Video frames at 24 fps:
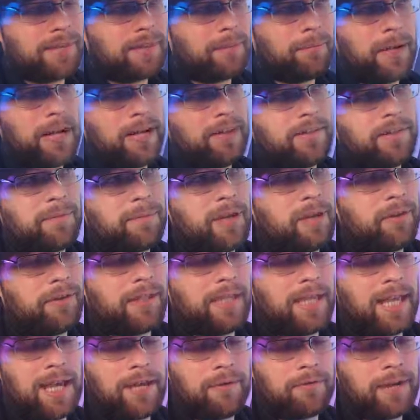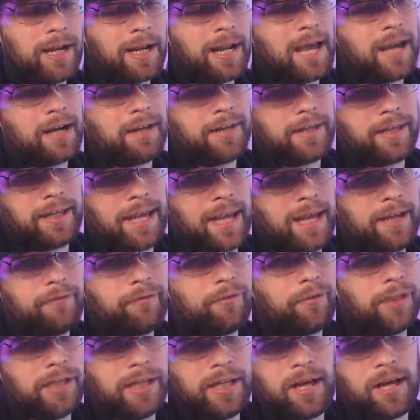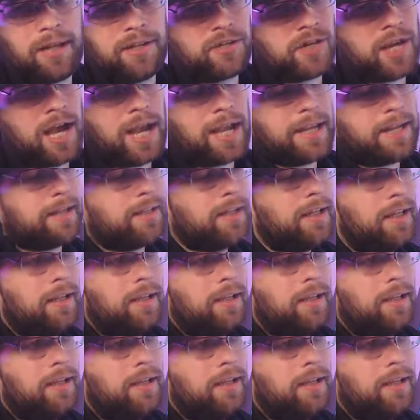it might have spelled the end right out of the gate for Neon Giant.